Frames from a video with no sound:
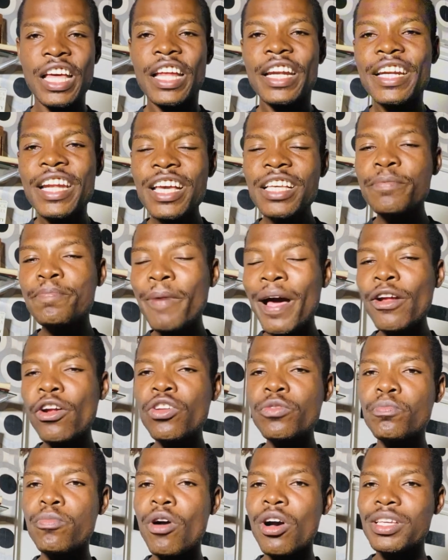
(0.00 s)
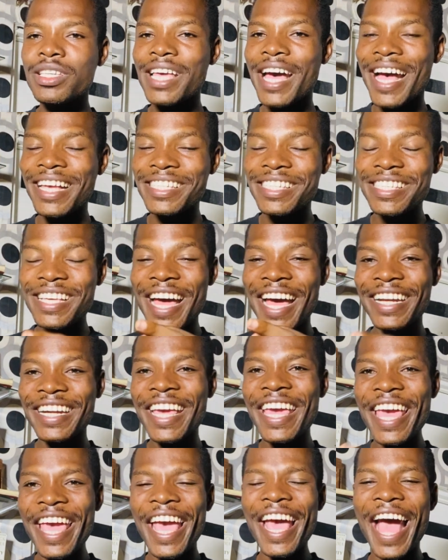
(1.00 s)
This ballot box has an
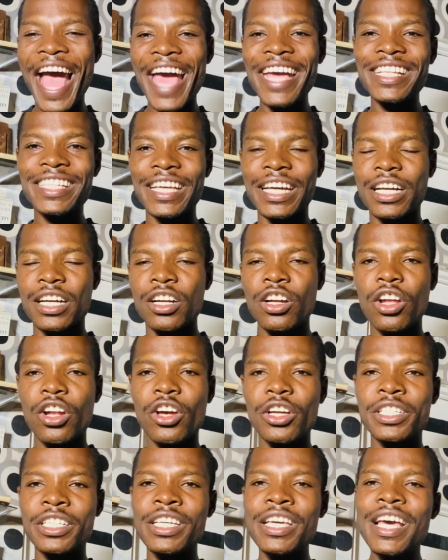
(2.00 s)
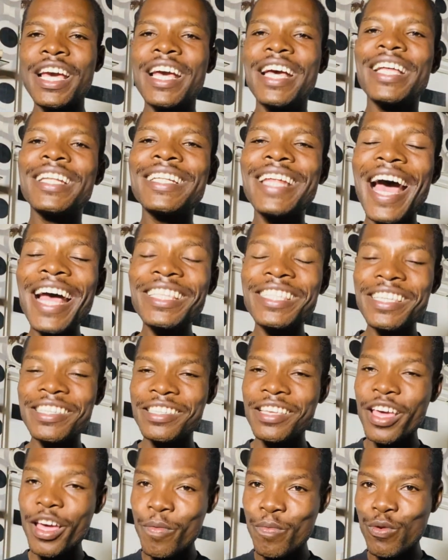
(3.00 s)
AI technology that
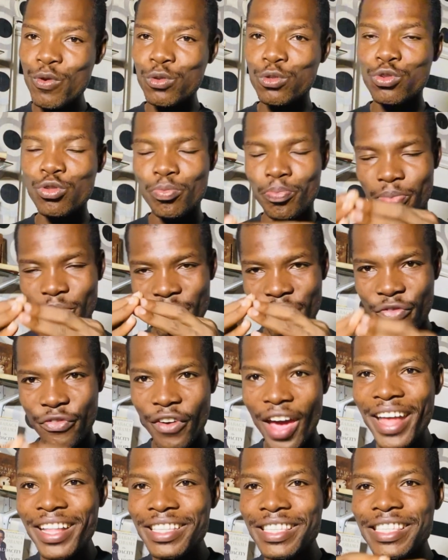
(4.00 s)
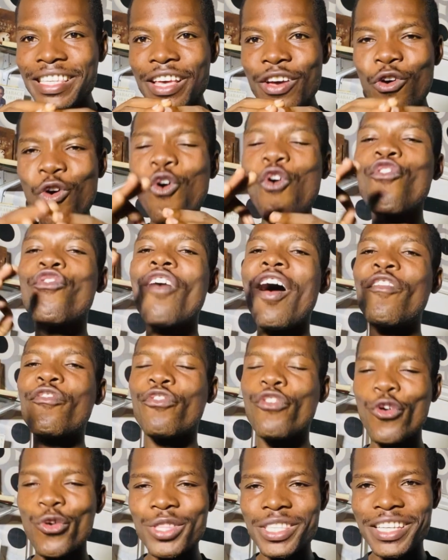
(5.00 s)
is able to prevent
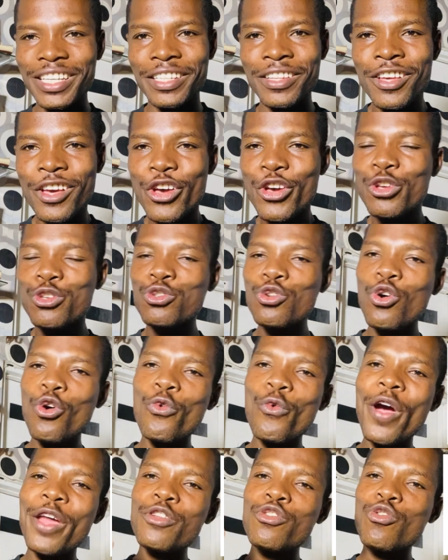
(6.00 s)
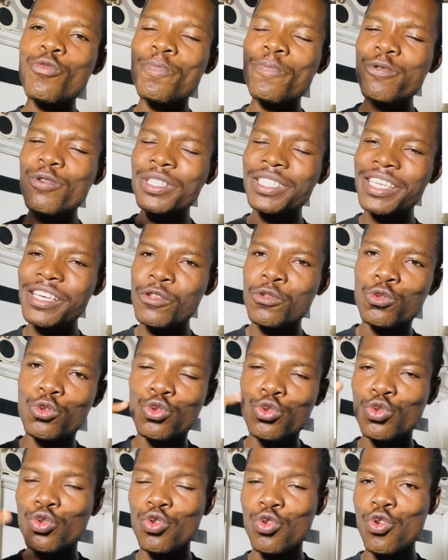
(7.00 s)
overvoting. So when you put in
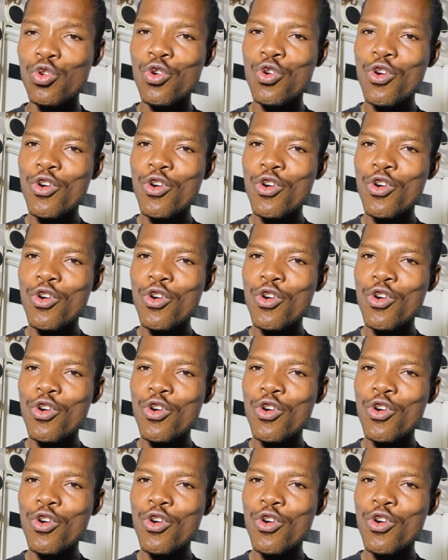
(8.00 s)
2